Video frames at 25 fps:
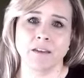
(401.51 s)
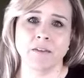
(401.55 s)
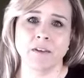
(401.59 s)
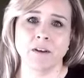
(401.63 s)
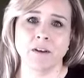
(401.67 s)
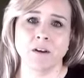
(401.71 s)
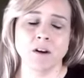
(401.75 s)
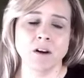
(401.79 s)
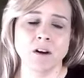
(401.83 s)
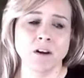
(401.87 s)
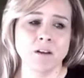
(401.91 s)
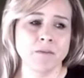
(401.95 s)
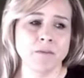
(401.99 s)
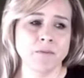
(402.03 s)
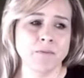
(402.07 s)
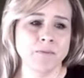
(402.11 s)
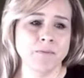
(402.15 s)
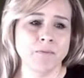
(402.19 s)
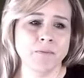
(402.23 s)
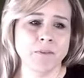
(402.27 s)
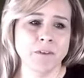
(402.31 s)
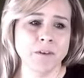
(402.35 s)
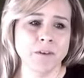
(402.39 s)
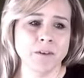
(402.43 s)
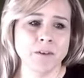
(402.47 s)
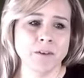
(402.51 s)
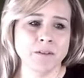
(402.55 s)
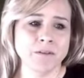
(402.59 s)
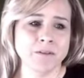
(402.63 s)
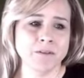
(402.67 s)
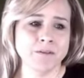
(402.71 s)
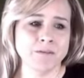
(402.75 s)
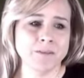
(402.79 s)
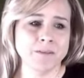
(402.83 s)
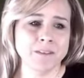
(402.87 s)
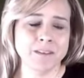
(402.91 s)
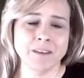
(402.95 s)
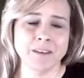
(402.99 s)
They're, they're,
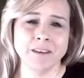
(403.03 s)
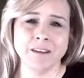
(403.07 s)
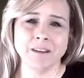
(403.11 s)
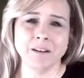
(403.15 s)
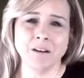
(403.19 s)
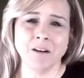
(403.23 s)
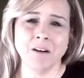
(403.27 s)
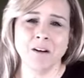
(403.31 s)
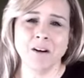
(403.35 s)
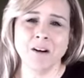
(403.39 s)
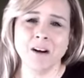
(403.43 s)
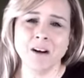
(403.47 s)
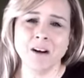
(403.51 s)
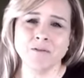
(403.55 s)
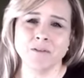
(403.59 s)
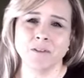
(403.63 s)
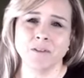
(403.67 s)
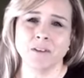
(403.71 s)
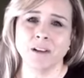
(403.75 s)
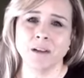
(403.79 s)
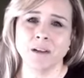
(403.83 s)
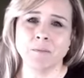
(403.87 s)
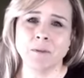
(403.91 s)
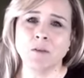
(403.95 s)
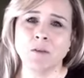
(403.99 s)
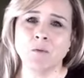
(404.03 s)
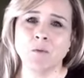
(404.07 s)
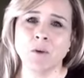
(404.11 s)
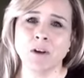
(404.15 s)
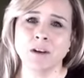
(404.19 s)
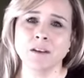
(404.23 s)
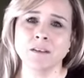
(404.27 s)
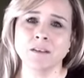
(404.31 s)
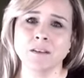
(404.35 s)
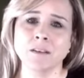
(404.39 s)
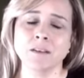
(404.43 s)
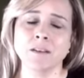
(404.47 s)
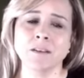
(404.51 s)
they're awful. I mean, what
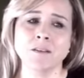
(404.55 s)
is this?